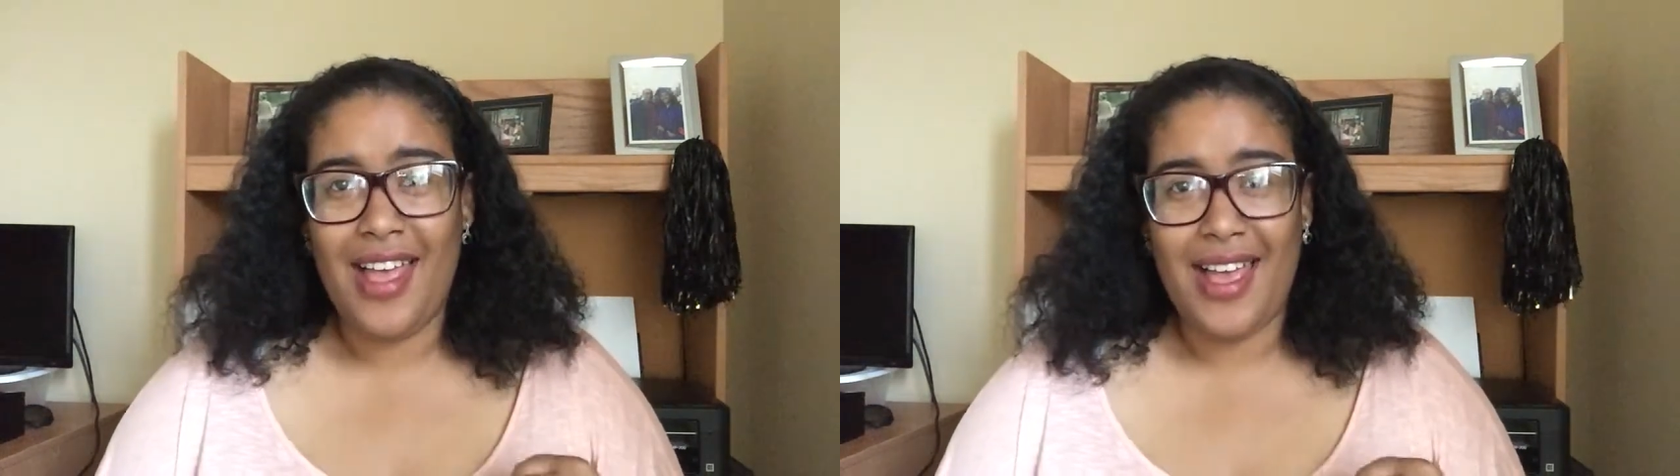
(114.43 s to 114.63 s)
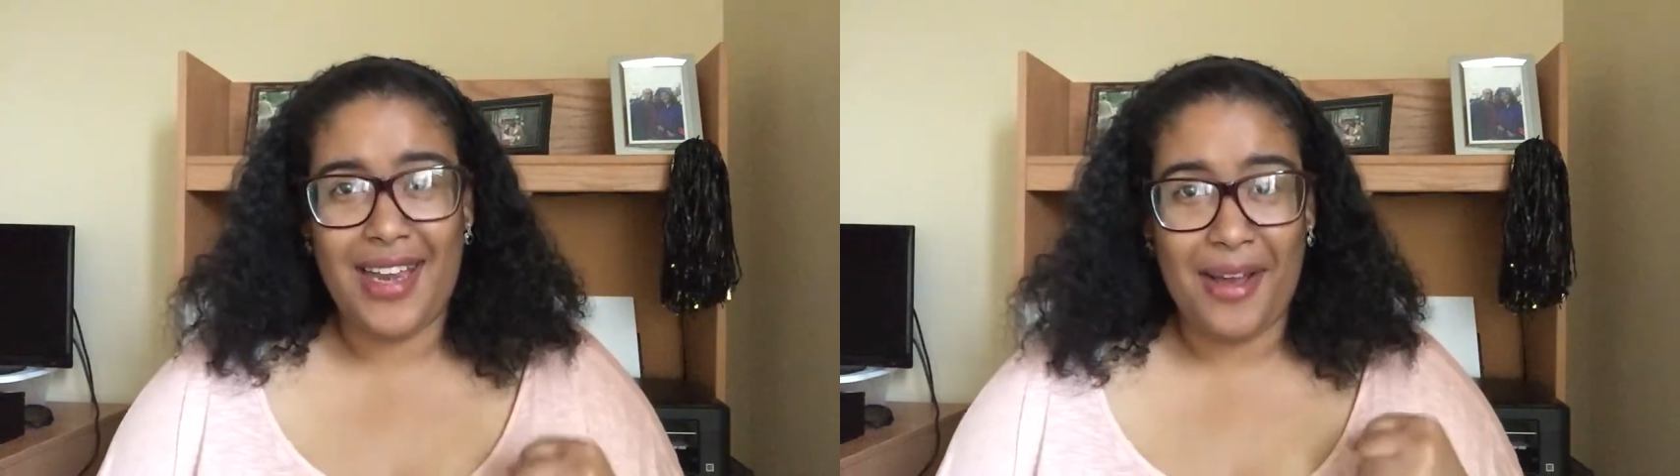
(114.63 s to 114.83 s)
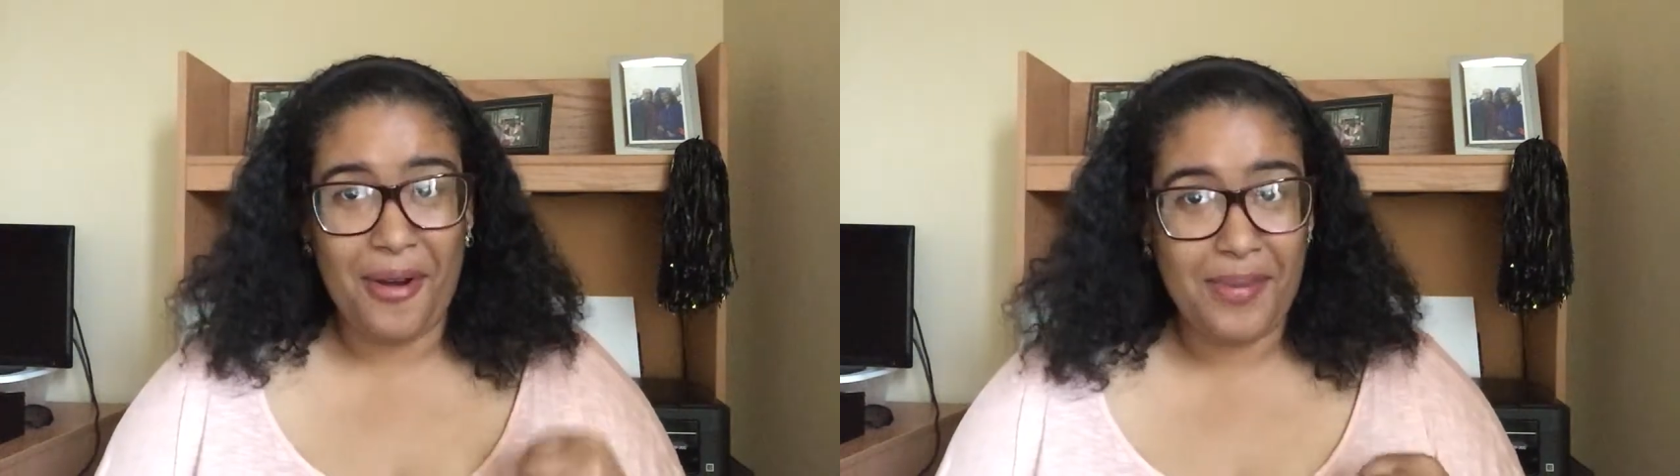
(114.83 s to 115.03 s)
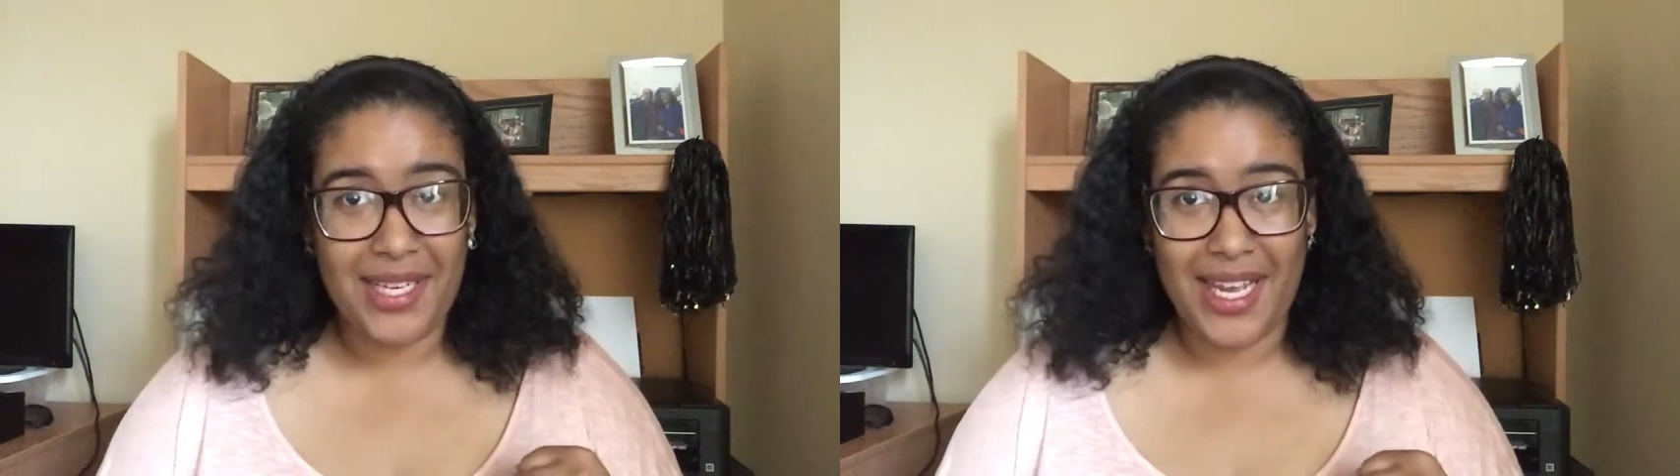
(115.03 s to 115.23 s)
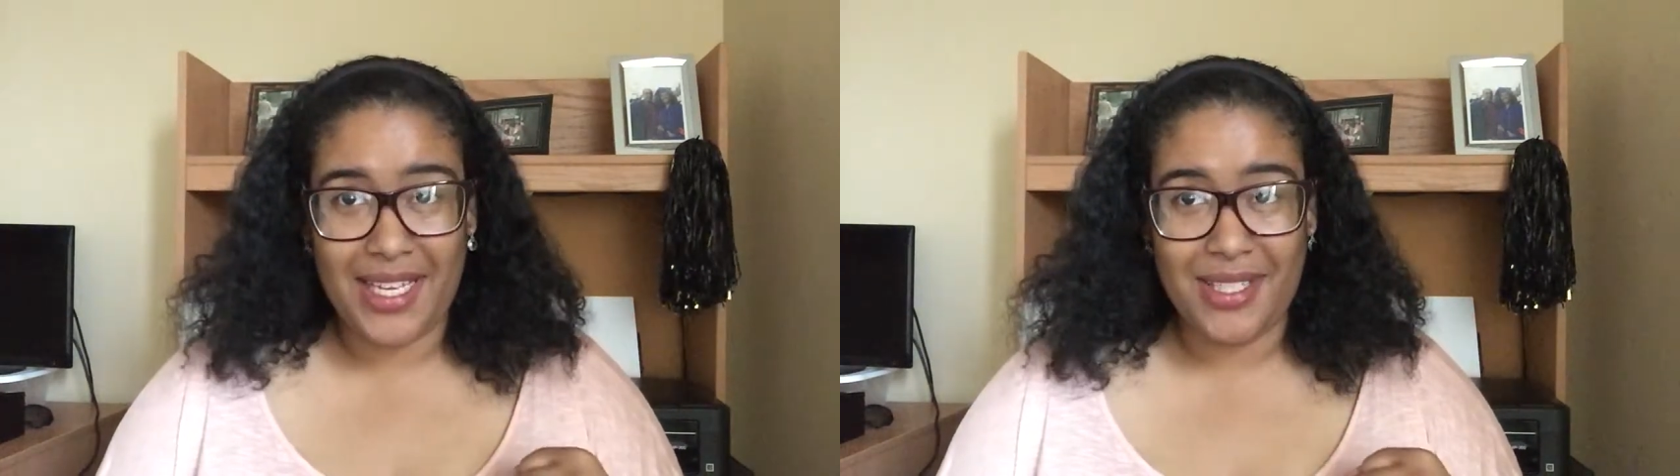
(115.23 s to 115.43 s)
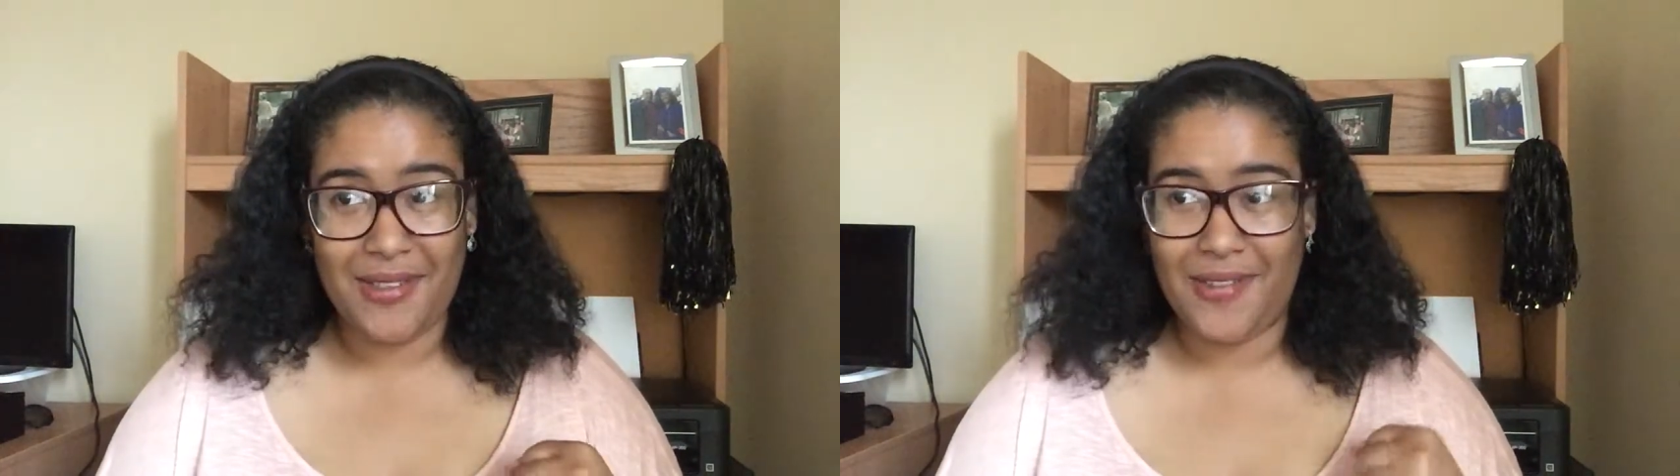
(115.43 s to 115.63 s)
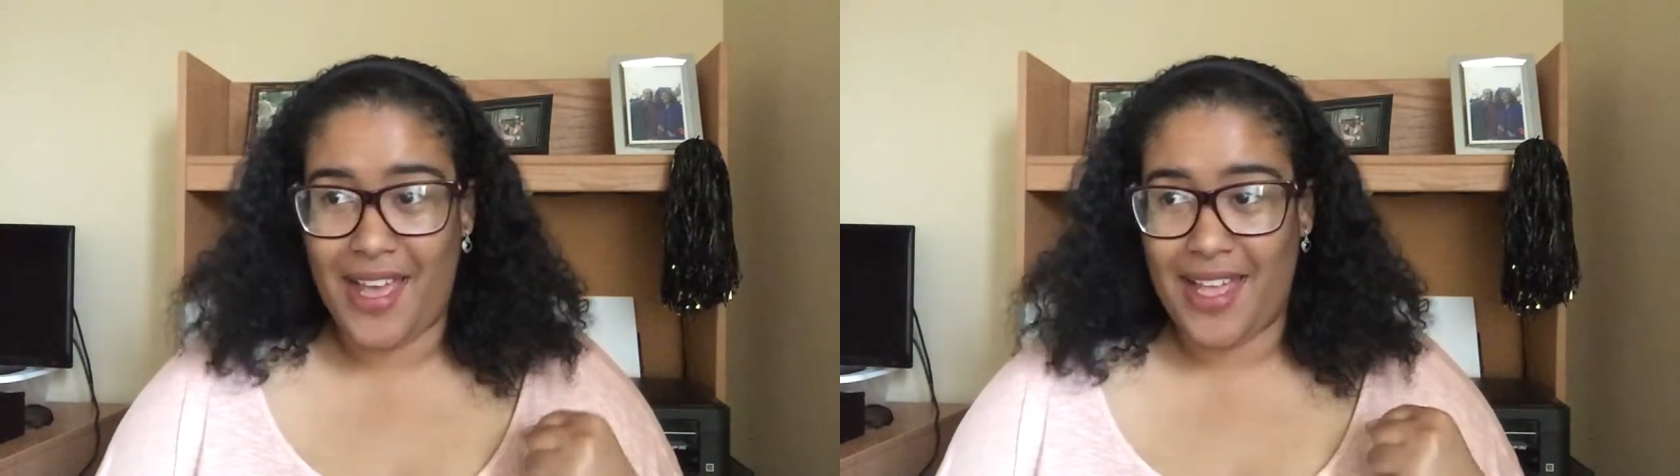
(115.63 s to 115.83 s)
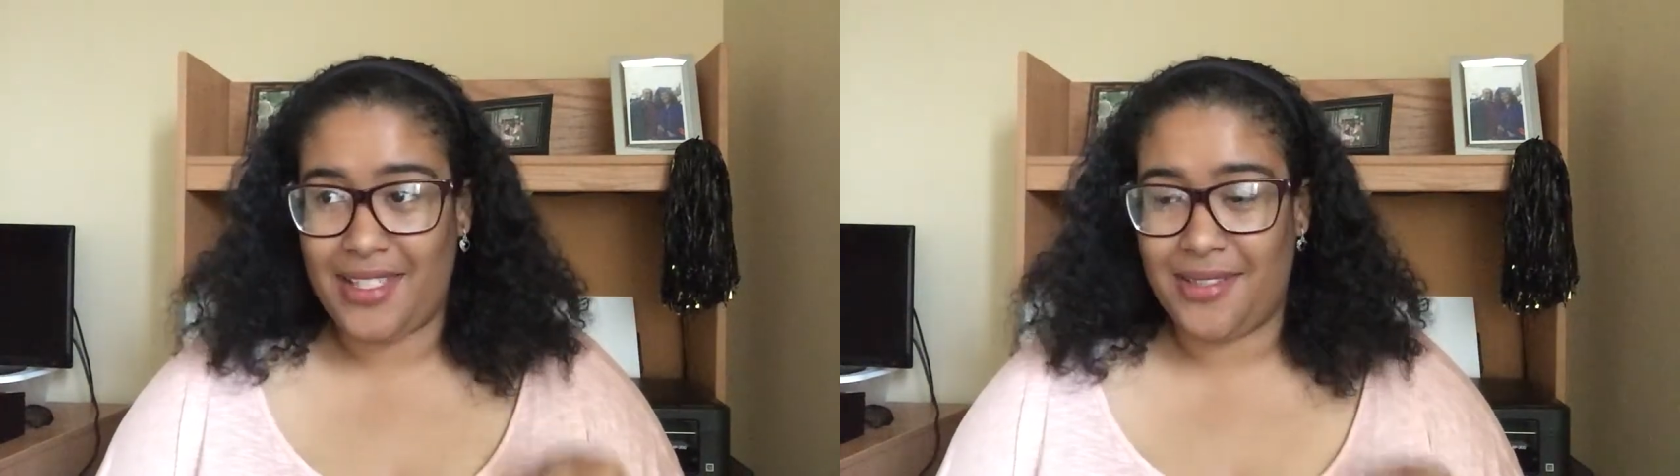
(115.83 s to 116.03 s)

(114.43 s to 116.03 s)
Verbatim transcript: and I hope that I can do that.